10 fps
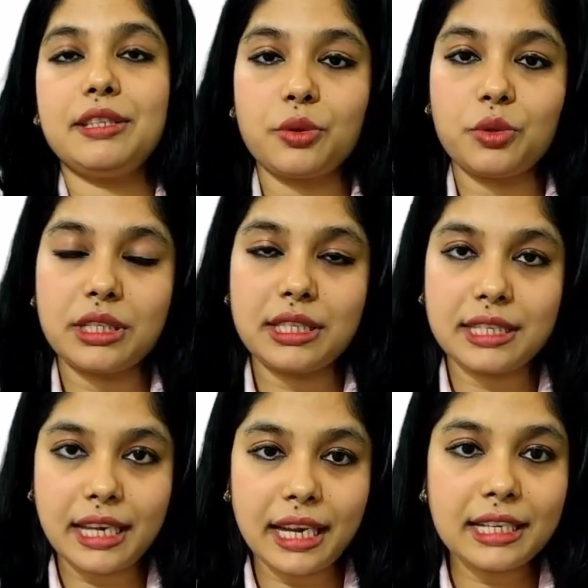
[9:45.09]
So the
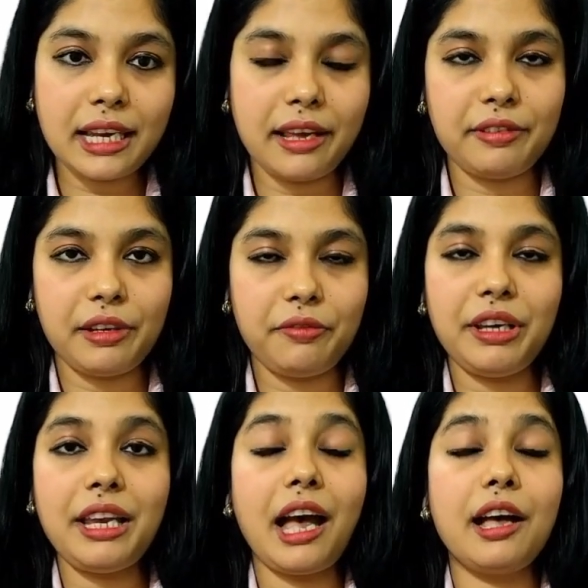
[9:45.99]
state level,
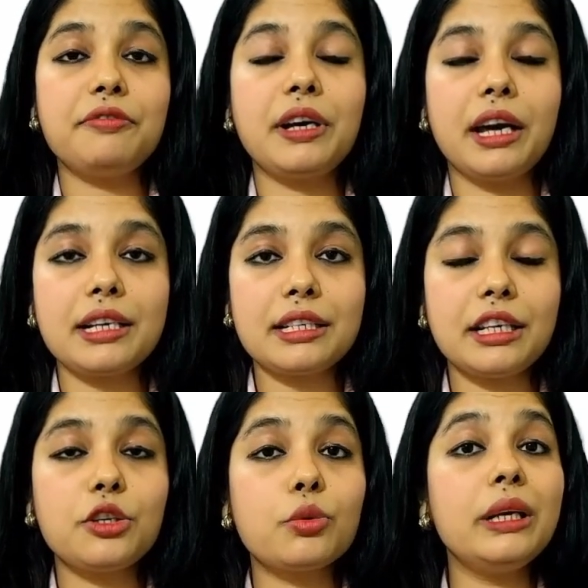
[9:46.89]
we have
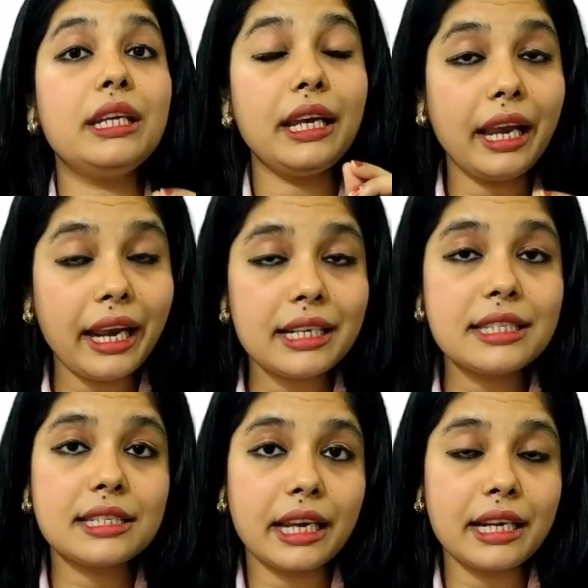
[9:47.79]
currently 28
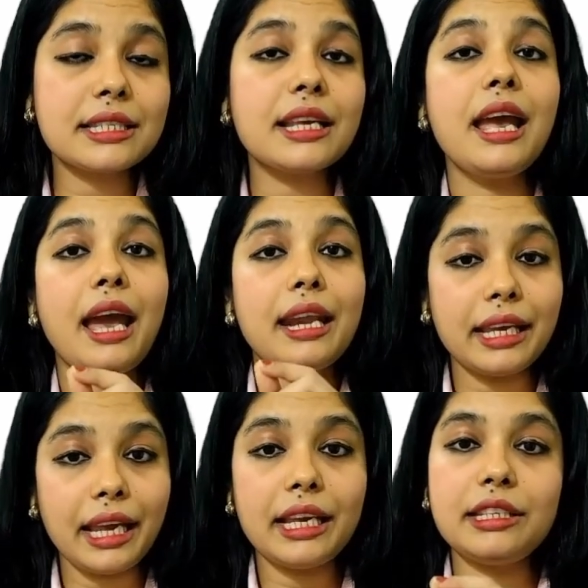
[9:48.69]
states and
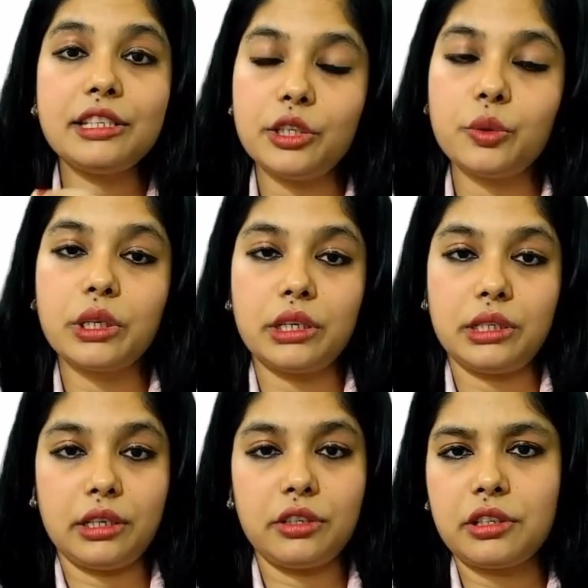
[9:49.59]
8 union
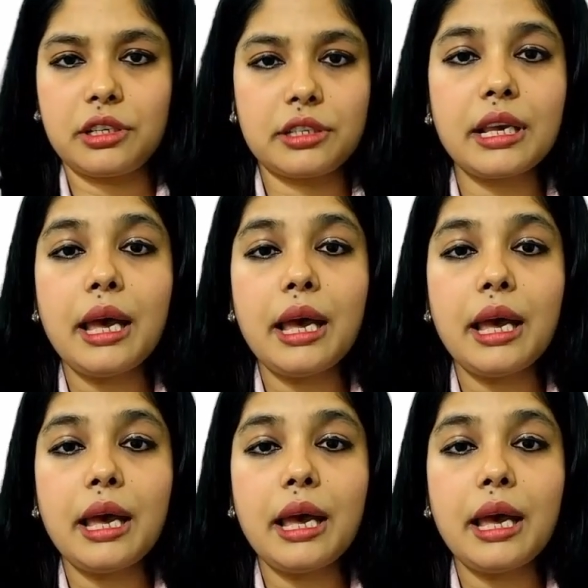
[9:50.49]
territories.